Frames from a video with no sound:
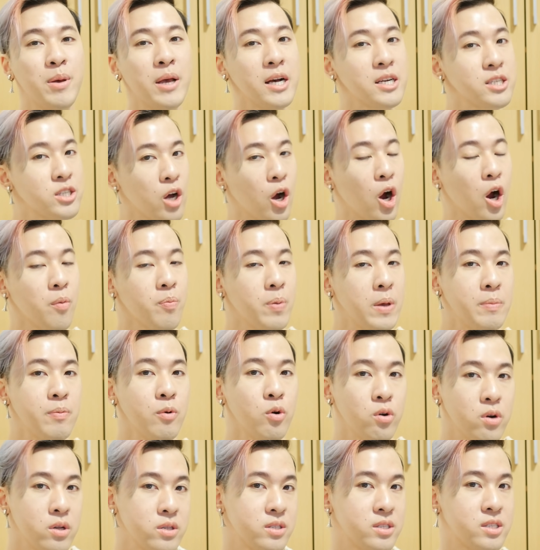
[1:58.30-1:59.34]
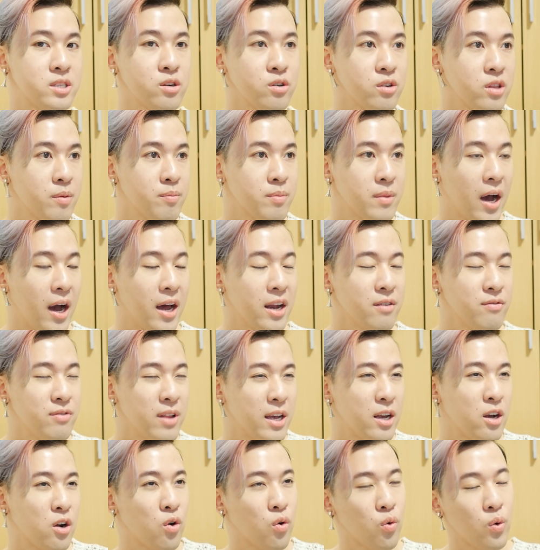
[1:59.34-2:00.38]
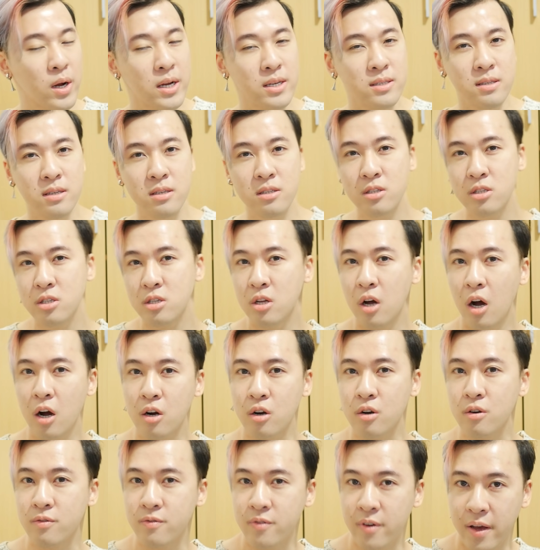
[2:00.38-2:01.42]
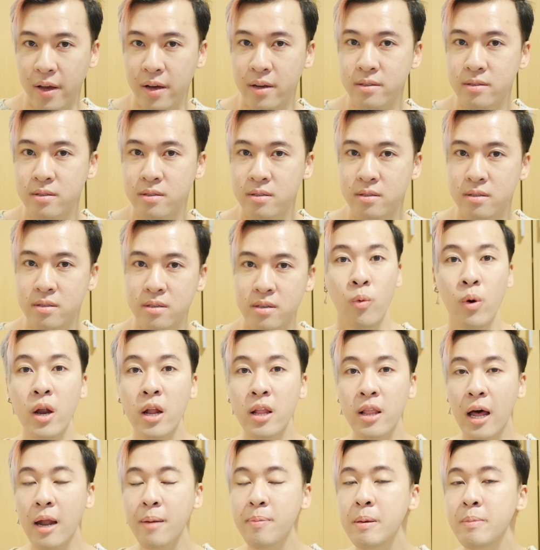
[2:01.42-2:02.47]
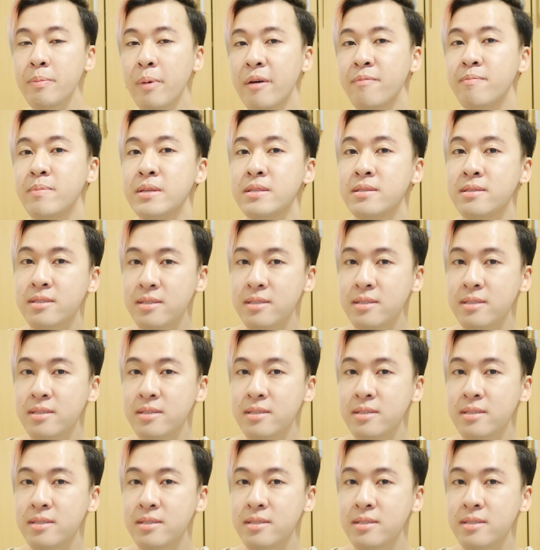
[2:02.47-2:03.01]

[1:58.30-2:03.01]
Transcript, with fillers: because there are people who consider them kind of like crazy stalker fans. What a lot of people have been